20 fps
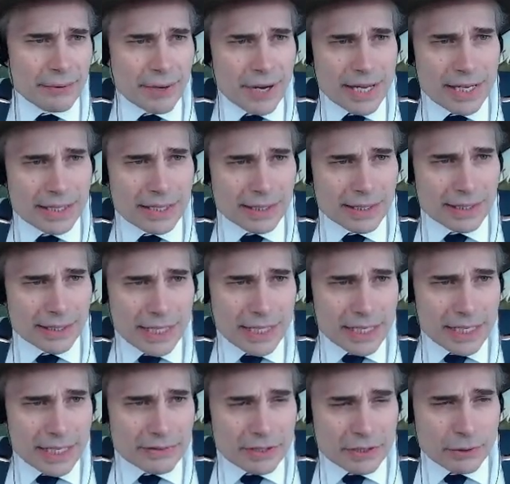raking
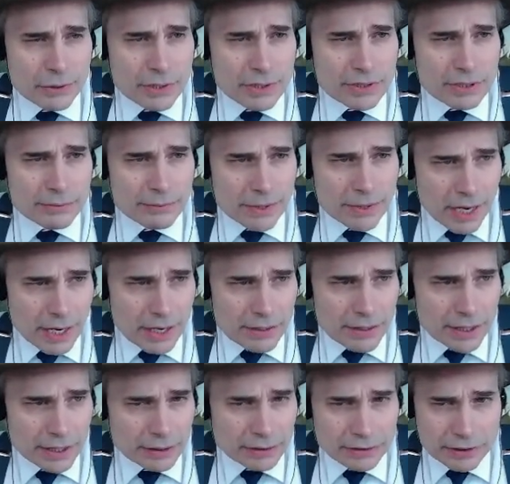leaves and doing some
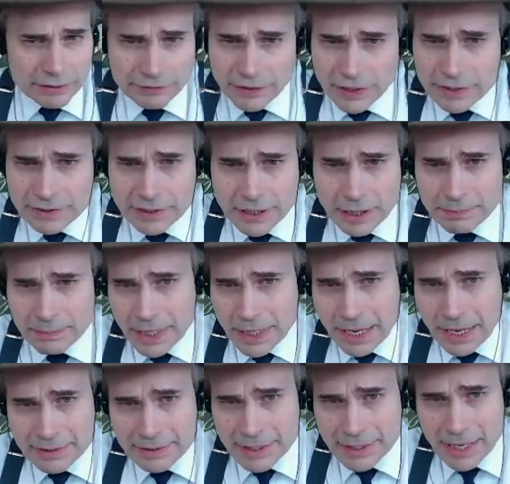gardening to fix up the
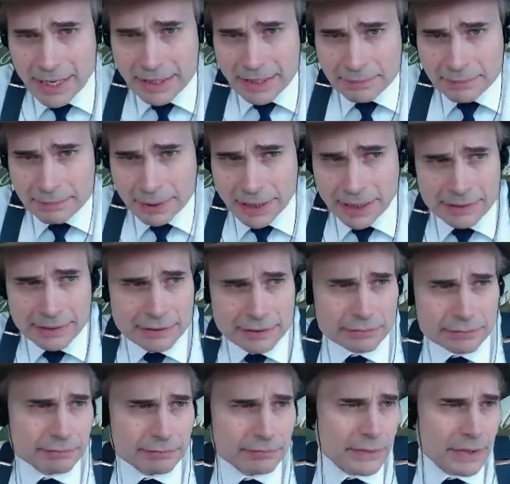outside of the place.
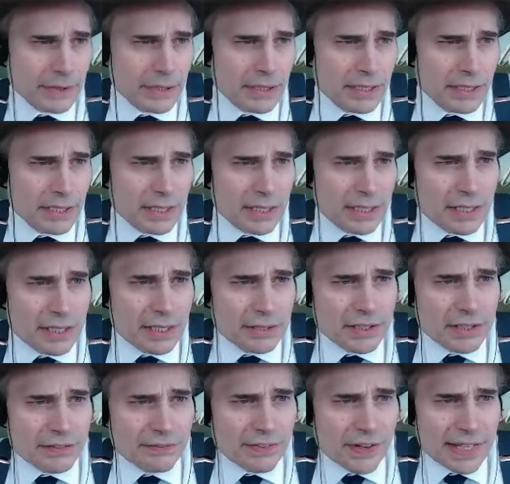
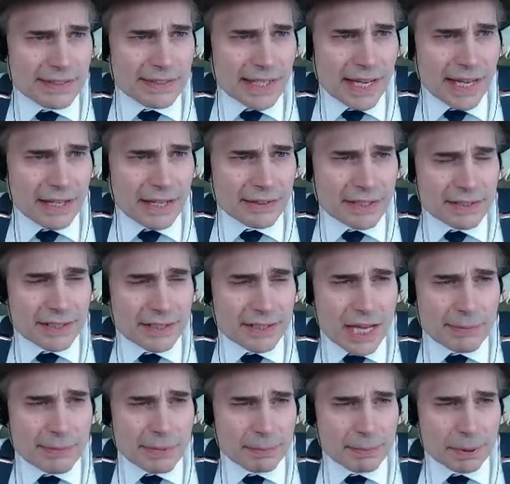She finds out that
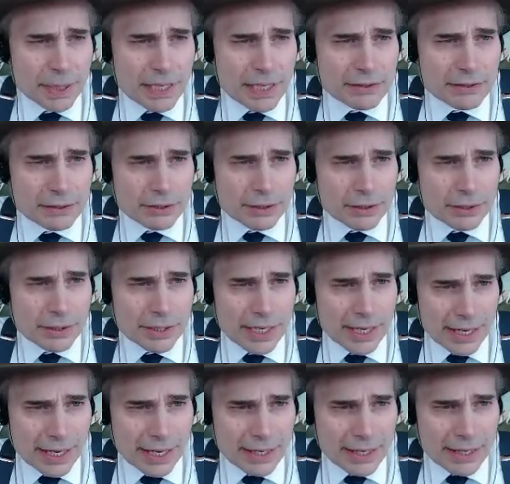Jamie plays
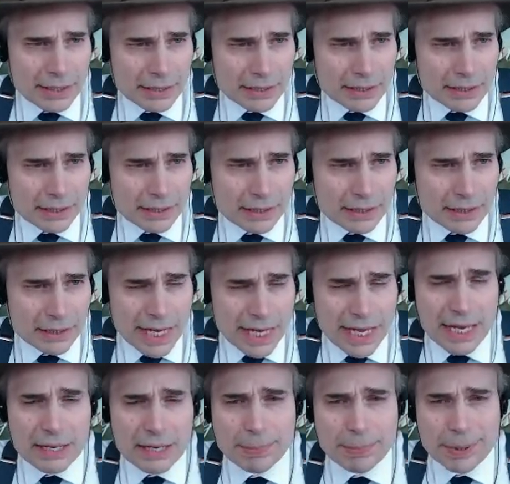croquet
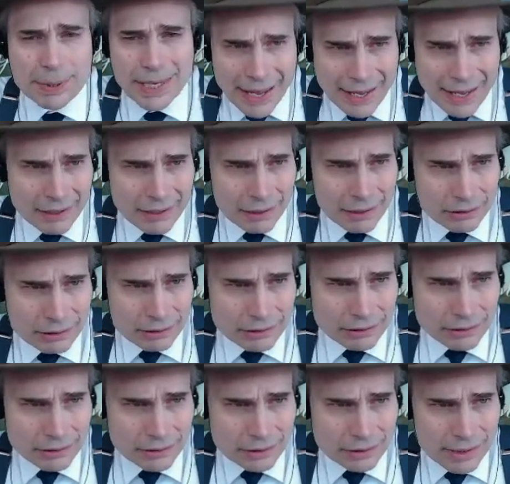and piano,
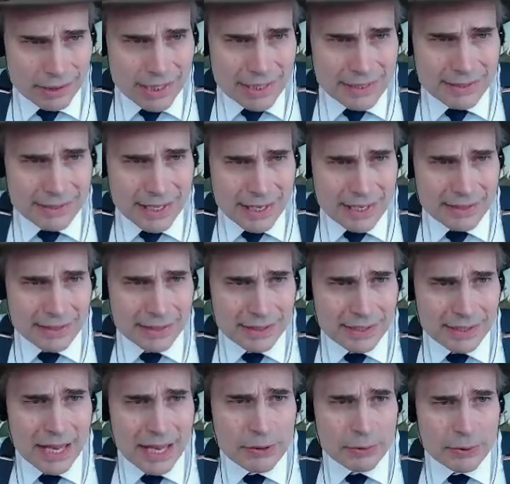and he says
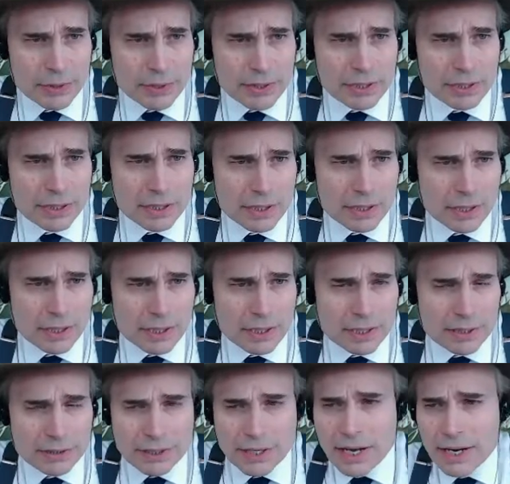that Edward
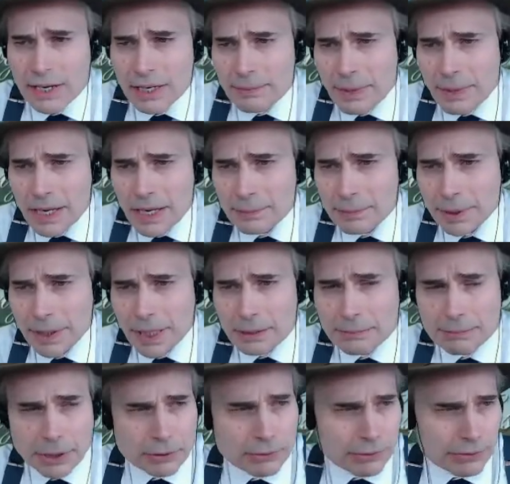taught him how to play
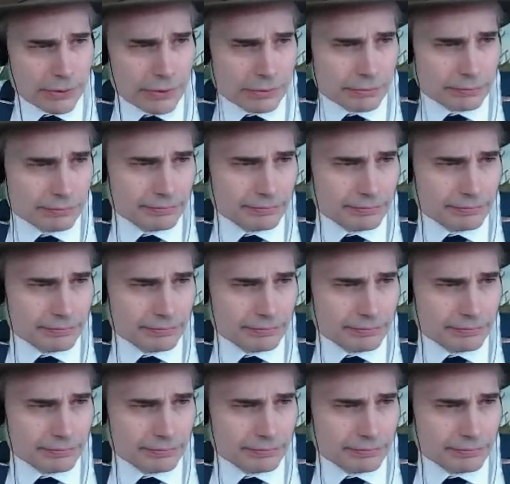both.